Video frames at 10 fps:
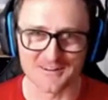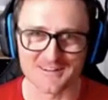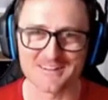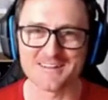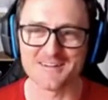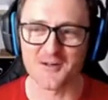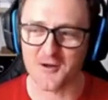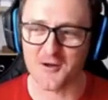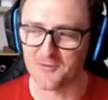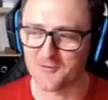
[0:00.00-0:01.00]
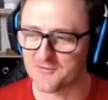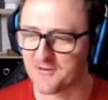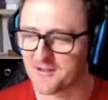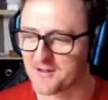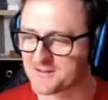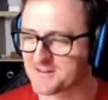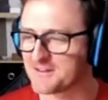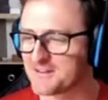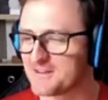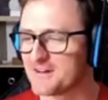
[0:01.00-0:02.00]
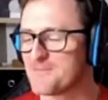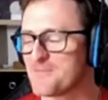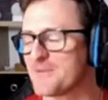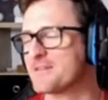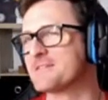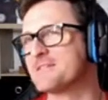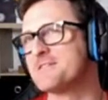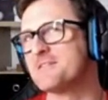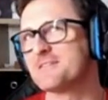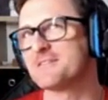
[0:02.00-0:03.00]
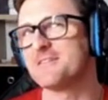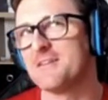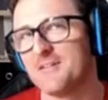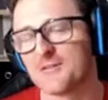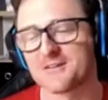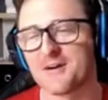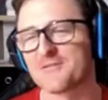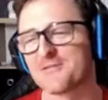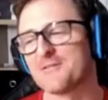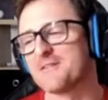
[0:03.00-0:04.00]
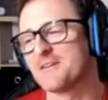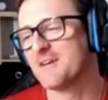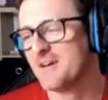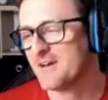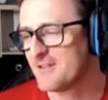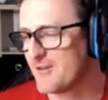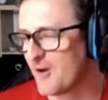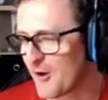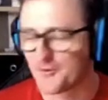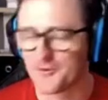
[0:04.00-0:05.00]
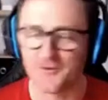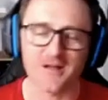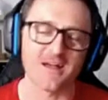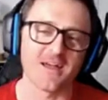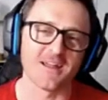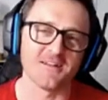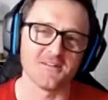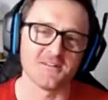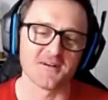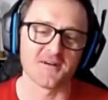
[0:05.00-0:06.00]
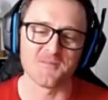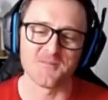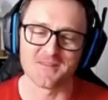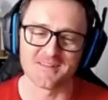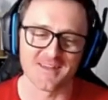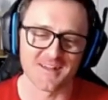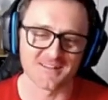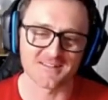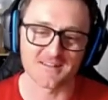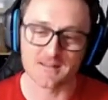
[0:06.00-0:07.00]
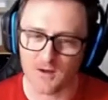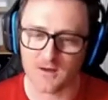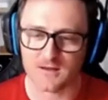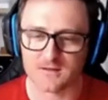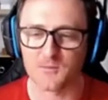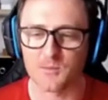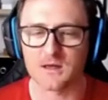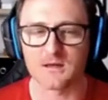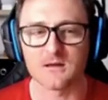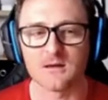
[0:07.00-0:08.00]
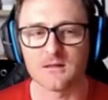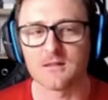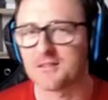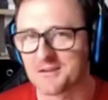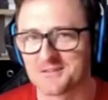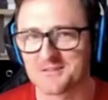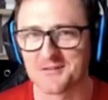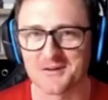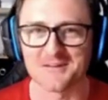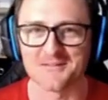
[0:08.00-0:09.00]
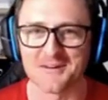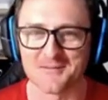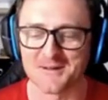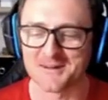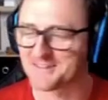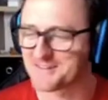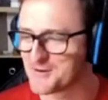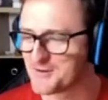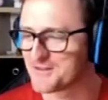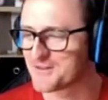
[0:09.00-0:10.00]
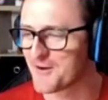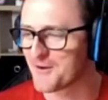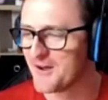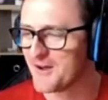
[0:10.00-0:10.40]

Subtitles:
it in her portfolio. She looks after the hodl, and I said buy XRP. Things are looking fundamentally good. So